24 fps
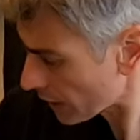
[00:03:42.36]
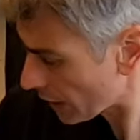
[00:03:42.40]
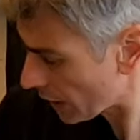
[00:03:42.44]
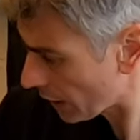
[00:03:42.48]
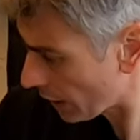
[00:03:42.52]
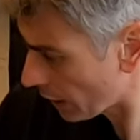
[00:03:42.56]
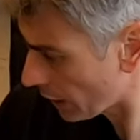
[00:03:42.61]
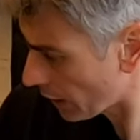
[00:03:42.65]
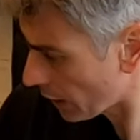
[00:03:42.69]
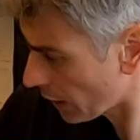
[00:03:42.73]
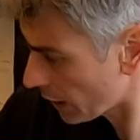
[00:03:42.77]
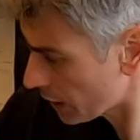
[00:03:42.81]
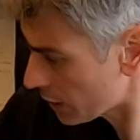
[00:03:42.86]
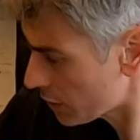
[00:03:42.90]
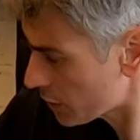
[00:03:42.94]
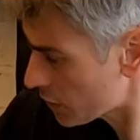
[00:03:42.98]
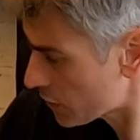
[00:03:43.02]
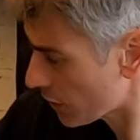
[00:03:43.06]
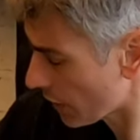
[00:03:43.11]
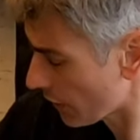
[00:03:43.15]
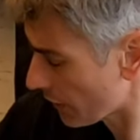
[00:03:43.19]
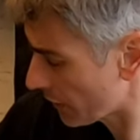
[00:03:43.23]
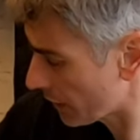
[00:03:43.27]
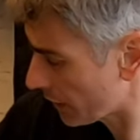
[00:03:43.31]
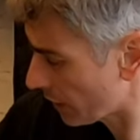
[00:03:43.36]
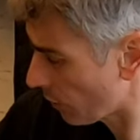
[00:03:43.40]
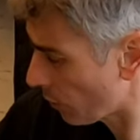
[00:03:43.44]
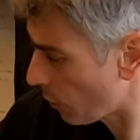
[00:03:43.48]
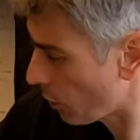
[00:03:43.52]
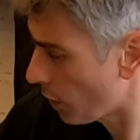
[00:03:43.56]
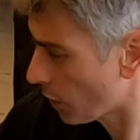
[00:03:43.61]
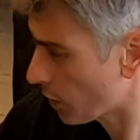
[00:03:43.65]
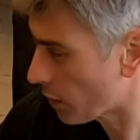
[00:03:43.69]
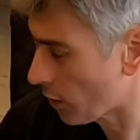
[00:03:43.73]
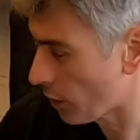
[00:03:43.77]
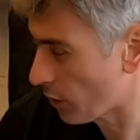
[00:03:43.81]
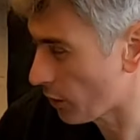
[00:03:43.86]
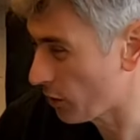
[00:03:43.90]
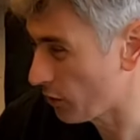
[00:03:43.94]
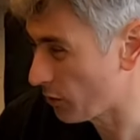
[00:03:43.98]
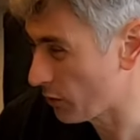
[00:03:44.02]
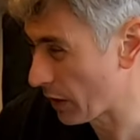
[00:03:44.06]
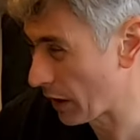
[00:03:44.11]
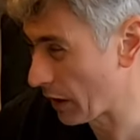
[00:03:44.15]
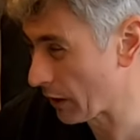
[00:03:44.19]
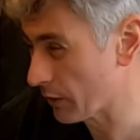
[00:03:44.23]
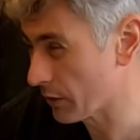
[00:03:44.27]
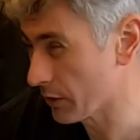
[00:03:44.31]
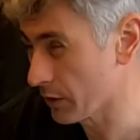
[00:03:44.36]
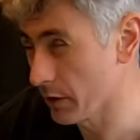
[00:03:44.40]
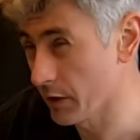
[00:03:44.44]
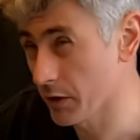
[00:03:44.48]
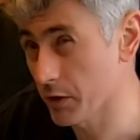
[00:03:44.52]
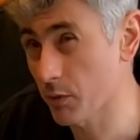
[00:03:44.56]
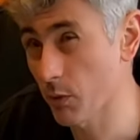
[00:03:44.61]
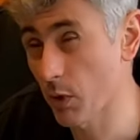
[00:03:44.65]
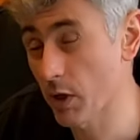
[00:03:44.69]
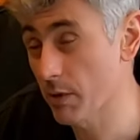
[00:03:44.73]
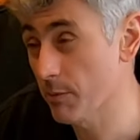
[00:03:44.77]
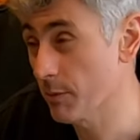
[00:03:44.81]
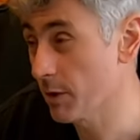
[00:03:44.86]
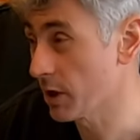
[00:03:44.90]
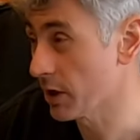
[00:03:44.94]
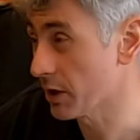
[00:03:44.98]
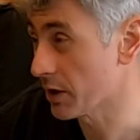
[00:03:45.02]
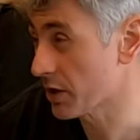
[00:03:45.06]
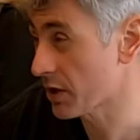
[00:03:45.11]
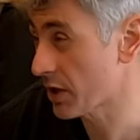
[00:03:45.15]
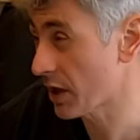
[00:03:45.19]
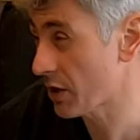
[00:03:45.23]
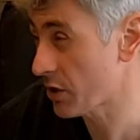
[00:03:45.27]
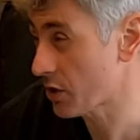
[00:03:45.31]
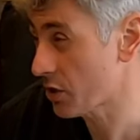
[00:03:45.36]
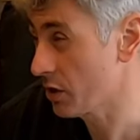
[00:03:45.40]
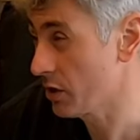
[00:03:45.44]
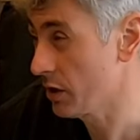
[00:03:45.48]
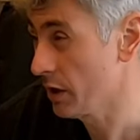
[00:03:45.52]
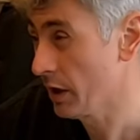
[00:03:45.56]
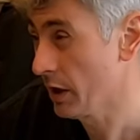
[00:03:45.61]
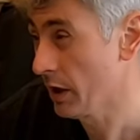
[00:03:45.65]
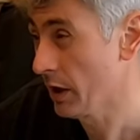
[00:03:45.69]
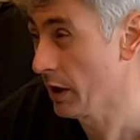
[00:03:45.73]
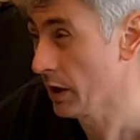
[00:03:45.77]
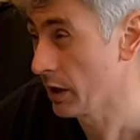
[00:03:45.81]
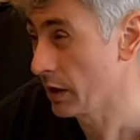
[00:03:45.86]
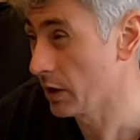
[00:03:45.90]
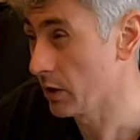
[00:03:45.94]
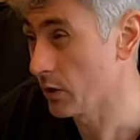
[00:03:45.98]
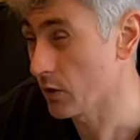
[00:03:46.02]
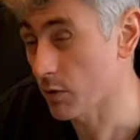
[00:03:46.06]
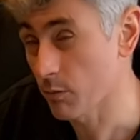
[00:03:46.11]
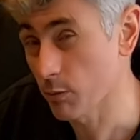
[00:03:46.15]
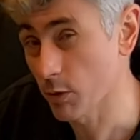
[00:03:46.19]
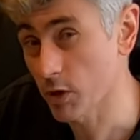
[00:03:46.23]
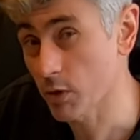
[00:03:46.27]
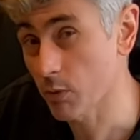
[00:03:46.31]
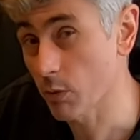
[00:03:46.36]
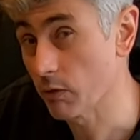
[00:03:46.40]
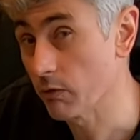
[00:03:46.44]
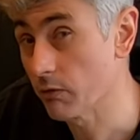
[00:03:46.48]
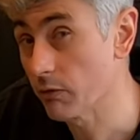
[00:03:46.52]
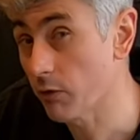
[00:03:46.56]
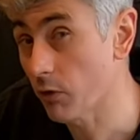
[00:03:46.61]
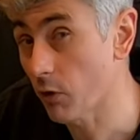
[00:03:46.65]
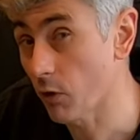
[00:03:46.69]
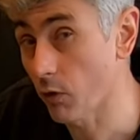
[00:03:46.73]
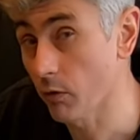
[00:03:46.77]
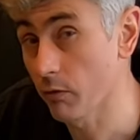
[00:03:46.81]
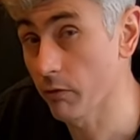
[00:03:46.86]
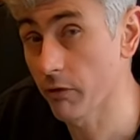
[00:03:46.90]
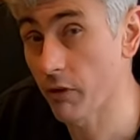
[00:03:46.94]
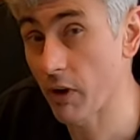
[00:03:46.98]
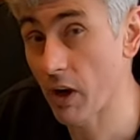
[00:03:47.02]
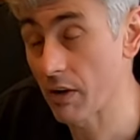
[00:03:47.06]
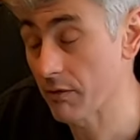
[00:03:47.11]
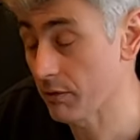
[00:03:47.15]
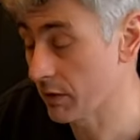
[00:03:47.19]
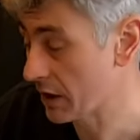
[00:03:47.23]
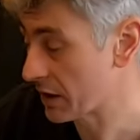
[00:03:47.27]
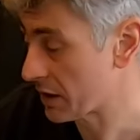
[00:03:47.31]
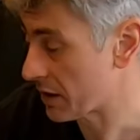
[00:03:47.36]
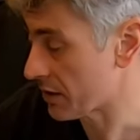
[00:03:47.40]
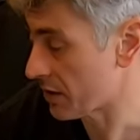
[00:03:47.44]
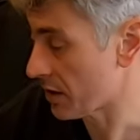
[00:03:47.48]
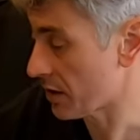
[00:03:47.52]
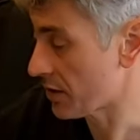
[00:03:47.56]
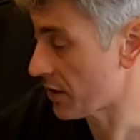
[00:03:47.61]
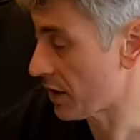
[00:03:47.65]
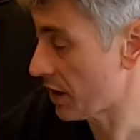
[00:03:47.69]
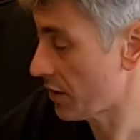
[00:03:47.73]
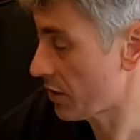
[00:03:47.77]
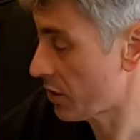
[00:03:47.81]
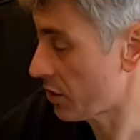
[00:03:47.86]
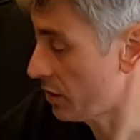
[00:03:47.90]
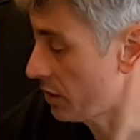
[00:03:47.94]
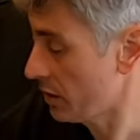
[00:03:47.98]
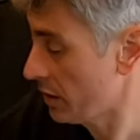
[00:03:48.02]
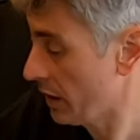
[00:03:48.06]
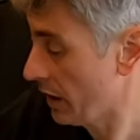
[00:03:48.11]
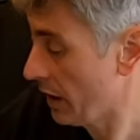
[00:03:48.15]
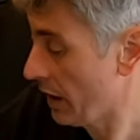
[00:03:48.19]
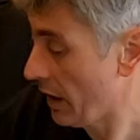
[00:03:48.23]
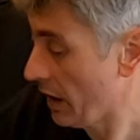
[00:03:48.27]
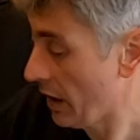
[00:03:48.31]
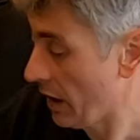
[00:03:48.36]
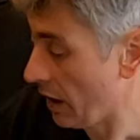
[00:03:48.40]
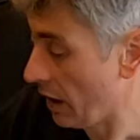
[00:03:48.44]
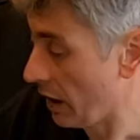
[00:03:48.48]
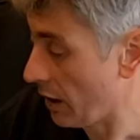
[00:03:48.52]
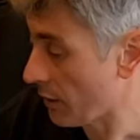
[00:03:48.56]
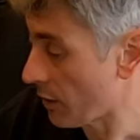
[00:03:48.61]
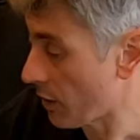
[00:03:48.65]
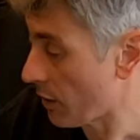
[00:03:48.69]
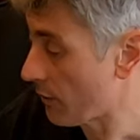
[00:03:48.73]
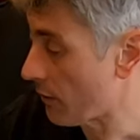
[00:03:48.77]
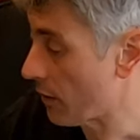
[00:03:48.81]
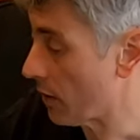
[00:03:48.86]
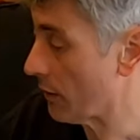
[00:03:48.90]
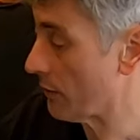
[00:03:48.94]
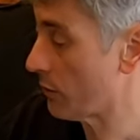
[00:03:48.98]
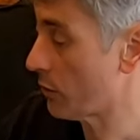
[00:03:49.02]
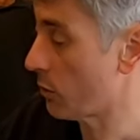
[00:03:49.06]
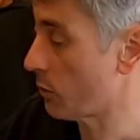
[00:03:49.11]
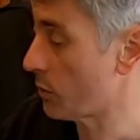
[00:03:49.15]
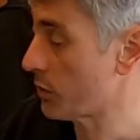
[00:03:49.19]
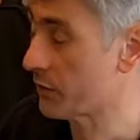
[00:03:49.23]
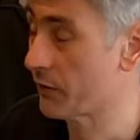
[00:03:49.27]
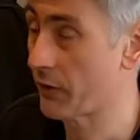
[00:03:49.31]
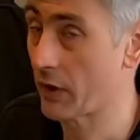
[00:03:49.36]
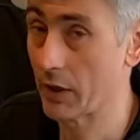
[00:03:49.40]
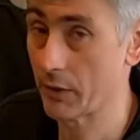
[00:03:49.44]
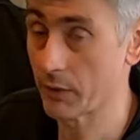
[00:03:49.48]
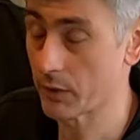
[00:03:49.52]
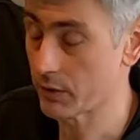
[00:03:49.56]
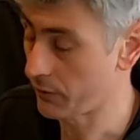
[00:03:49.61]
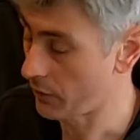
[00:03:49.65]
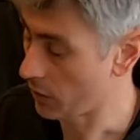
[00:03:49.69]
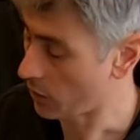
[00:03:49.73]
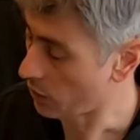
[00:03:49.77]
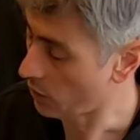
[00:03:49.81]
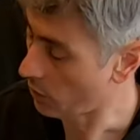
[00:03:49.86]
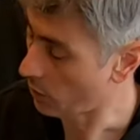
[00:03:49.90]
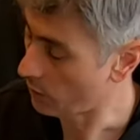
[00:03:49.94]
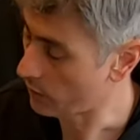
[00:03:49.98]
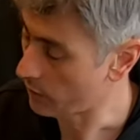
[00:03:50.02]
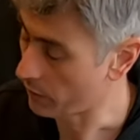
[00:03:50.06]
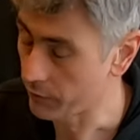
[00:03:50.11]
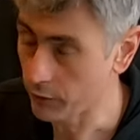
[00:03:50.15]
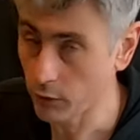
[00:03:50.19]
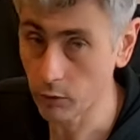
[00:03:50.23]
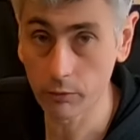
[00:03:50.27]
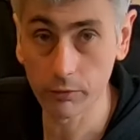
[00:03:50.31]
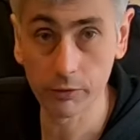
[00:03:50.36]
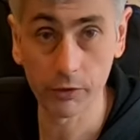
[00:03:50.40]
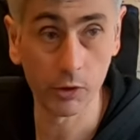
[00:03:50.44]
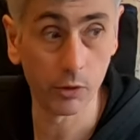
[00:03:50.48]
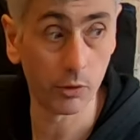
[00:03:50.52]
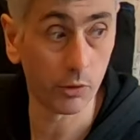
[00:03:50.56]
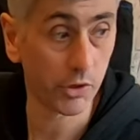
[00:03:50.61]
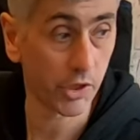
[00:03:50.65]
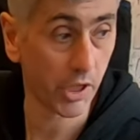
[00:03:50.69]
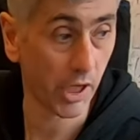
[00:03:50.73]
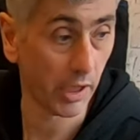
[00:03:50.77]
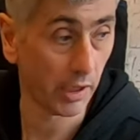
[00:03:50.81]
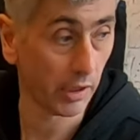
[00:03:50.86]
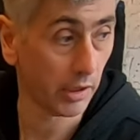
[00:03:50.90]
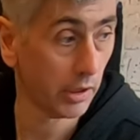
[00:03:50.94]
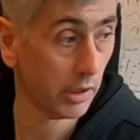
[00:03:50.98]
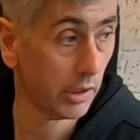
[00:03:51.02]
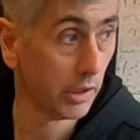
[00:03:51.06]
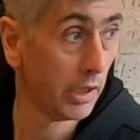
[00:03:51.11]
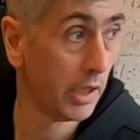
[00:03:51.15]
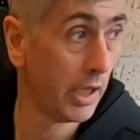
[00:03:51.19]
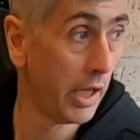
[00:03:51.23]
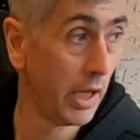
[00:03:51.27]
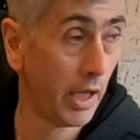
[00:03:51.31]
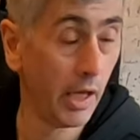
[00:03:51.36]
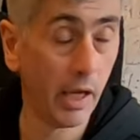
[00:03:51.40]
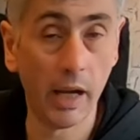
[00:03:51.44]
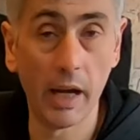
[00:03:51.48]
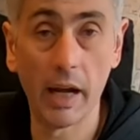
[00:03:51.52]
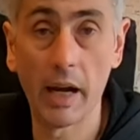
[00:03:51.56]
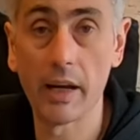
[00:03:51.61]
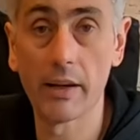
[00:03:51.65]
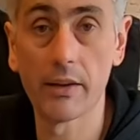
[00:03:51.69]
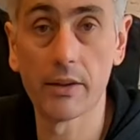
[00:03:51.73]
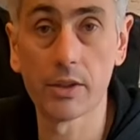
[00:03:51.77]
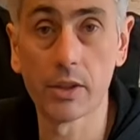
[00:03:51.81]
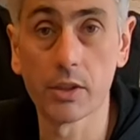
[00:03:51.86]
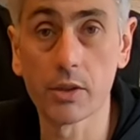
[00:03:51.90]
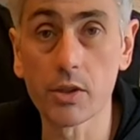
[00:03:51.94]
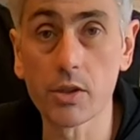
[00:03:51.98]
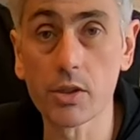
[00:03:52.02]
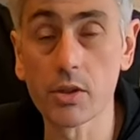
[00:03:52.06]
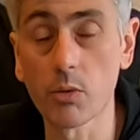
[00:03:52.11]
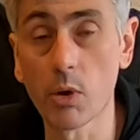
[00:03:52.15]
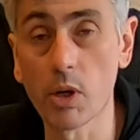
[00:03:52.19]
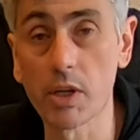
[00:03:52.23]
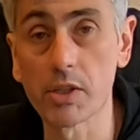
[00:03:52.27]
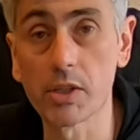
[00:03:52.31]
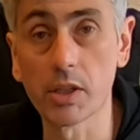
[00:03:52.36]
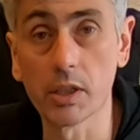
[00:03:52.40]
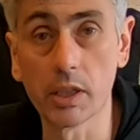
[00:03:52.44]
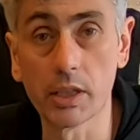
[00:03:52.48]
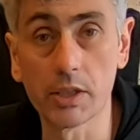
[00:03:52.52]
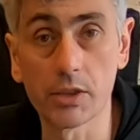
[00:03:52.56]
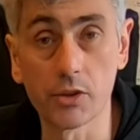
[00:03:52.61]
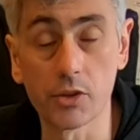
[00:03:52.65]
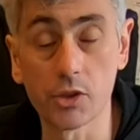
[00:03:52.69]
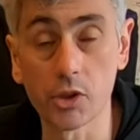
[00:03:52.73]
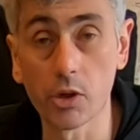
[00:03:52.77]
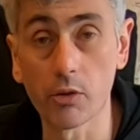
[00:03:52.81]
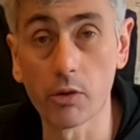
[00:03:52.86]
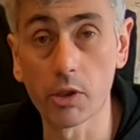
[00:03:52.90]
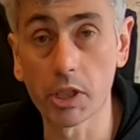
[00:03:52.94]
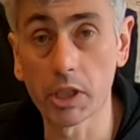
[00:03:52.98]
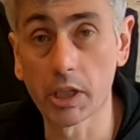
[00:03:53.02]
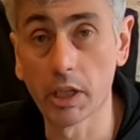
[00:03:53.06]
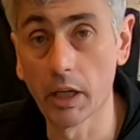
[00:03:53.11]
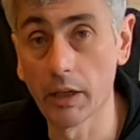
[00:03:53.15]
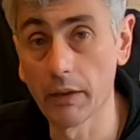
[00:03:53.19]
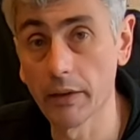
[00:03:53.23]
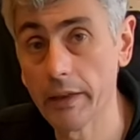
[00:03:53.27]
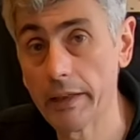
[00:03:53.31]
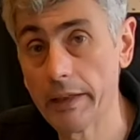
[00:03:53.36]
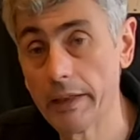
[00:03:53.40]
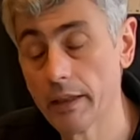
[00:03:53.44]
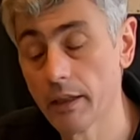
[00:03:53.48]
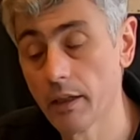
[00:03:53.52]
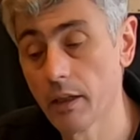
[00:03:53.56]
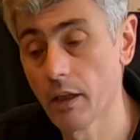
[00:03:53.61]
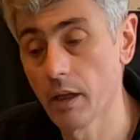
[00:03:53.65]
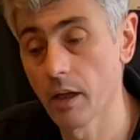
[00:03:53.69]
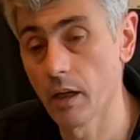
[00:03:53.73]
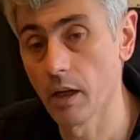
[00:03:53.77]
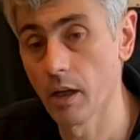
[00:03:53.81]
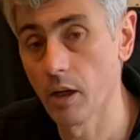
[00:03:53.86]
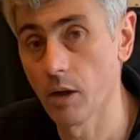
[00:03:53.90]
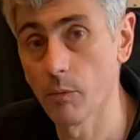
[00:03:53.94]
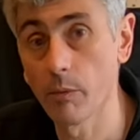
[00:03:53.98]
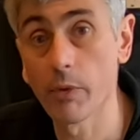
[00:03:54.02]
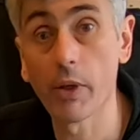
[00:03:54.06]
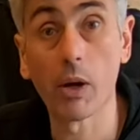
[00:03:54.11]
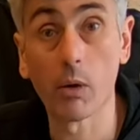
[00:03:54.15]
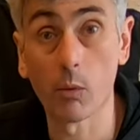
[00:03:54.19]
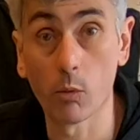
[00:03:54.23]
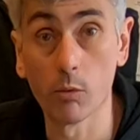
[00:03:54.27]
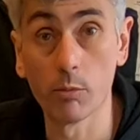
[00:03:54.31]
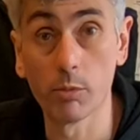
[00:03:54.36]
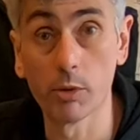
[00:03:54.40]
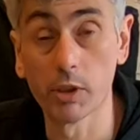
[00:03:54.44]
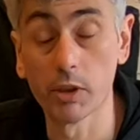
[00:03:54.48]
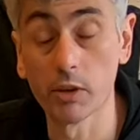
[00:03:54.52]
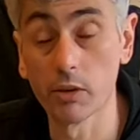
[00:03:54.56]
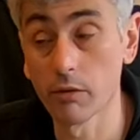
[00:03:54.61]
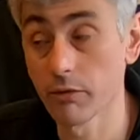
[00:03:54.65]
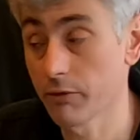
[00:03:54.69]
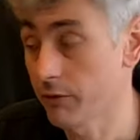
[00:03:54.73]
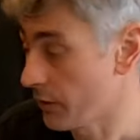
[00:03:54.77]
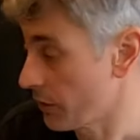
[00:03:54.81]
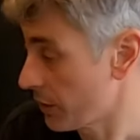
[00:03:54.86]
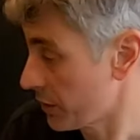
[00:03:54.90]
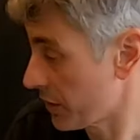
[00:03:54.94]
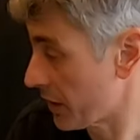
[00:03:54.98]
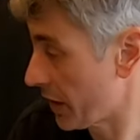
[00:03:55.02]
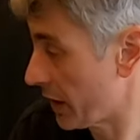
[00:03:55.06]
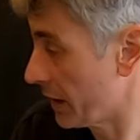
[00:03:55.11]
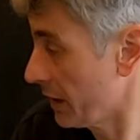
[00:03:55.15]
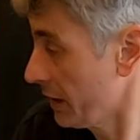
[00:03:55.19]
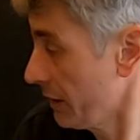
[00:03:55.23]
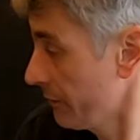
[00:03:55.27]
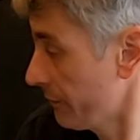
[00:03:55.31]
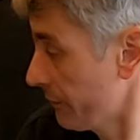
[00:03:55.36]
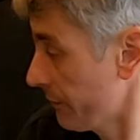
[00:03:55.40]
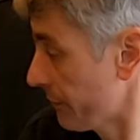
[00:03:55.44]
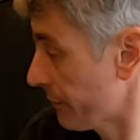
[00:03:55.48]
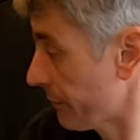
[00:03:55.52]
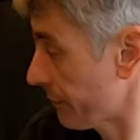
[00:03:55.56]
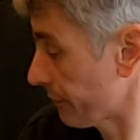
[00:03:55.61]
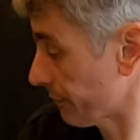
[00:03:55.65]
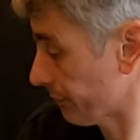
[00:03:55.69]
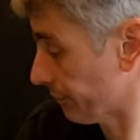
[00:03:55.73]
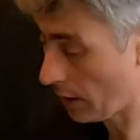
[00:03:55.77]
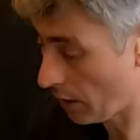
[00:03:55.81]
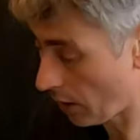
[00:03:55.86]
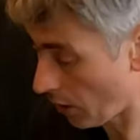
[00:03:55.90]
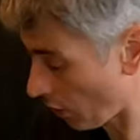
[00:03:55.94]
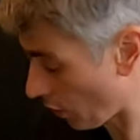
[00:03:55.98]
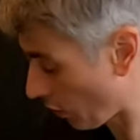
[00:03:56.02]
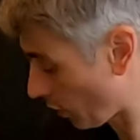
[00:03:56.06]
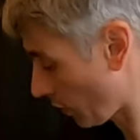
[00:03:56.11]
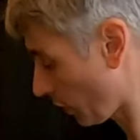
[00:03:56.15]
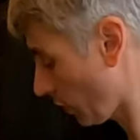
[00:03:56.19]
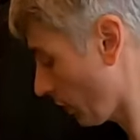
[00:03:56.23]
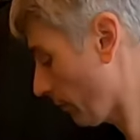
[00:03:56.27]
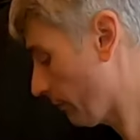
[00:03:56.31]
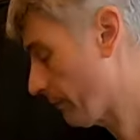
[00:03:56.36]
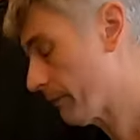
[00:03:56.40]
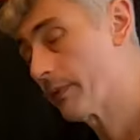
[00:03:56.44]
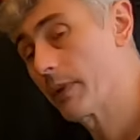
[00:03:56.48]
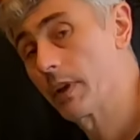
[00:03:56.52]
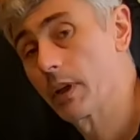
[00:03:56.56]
I work on around on a 20-minute session, using between 4 and 5 litres a session. I've always found if I go with a full fuel tank and a 20-litre jerry can, that will be enough for the day. Oil.